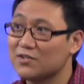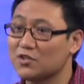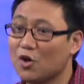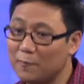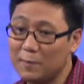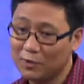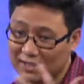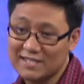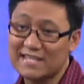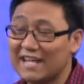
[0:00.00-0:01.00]
So people
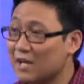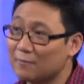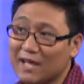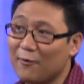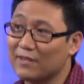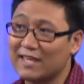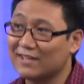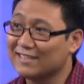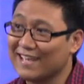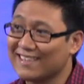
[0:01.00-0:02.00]
can sign up now and they
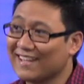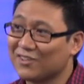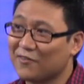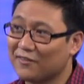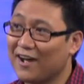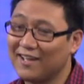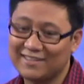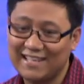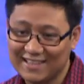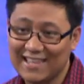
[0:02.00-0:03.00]
could get that uh,
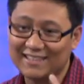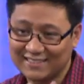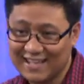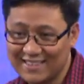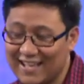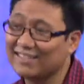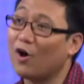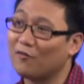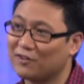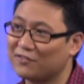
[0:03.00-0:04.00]
get that get that
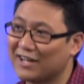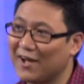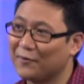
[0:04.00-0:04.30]
offer for now.